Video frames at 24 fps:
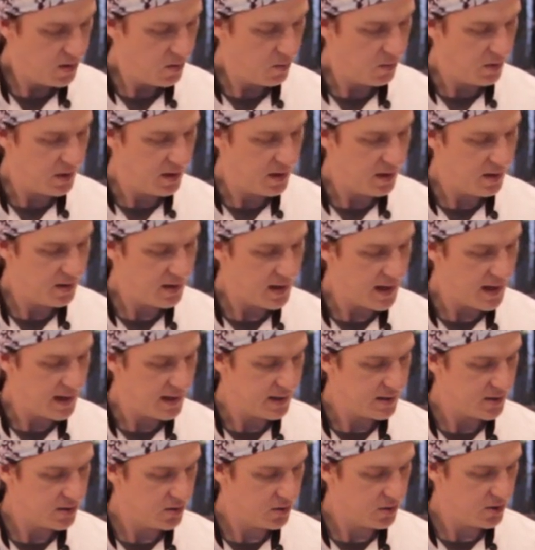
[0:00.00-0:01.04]
with a
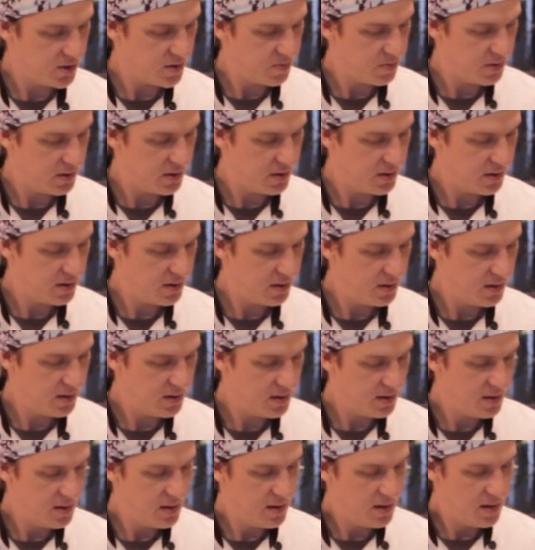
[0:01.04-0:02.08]
saucepan
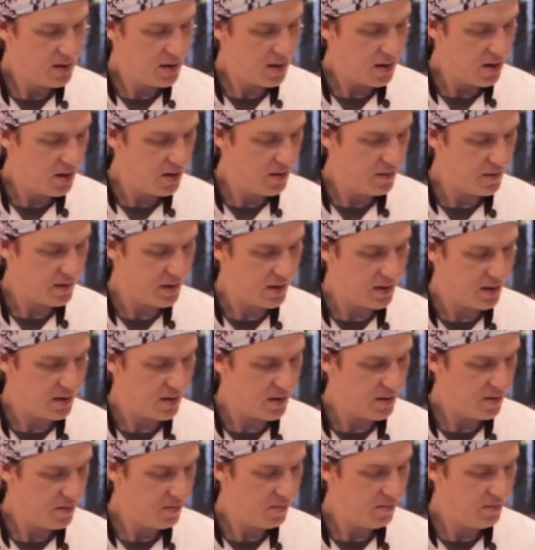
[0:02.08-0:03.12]

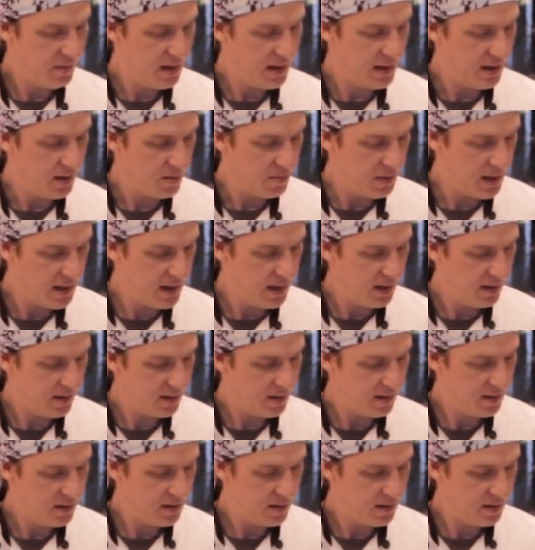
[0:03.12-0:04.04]
over medium heat.